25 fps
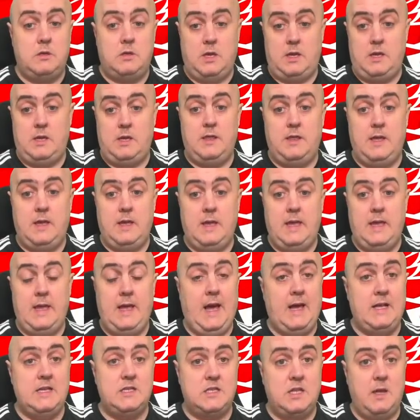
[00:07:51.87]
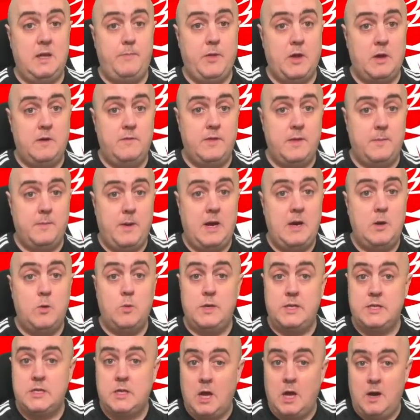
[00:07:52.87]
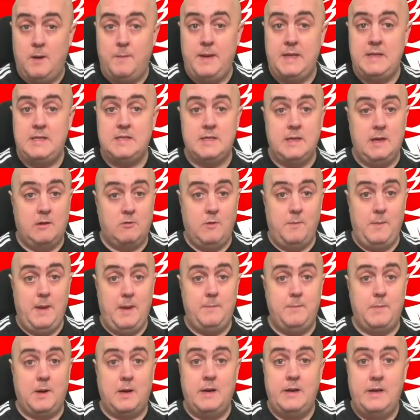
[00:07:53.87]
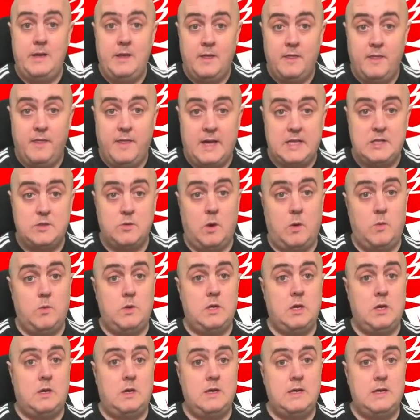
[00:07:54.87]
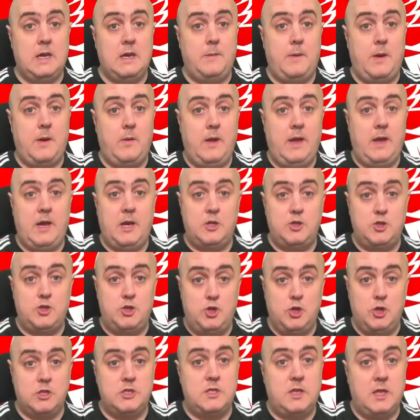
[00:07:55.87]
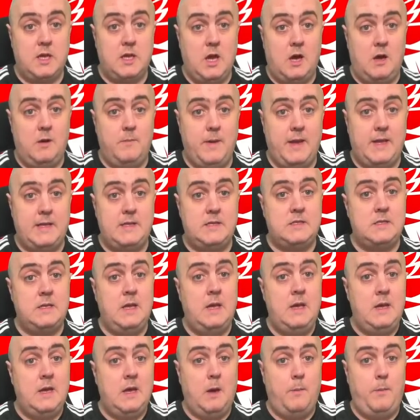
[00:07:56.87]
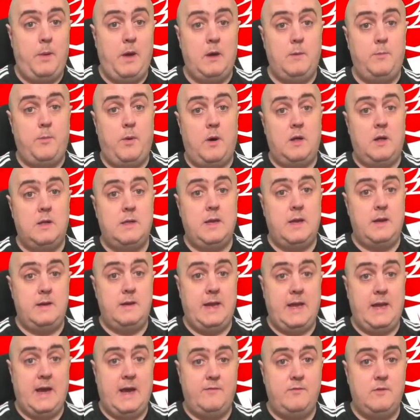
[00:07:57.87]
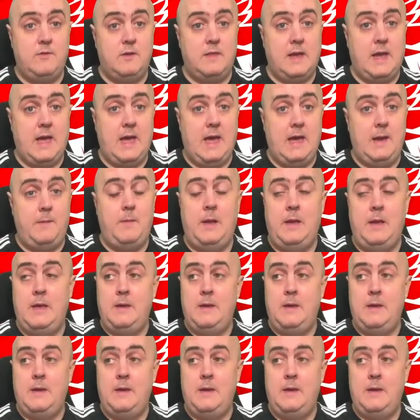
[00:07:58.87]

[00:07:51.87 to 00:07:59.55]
Do you think he has stepped over the mark with his comments? Now remember, that's what we're talking about here. Just the comments about Paul Tierney after the game.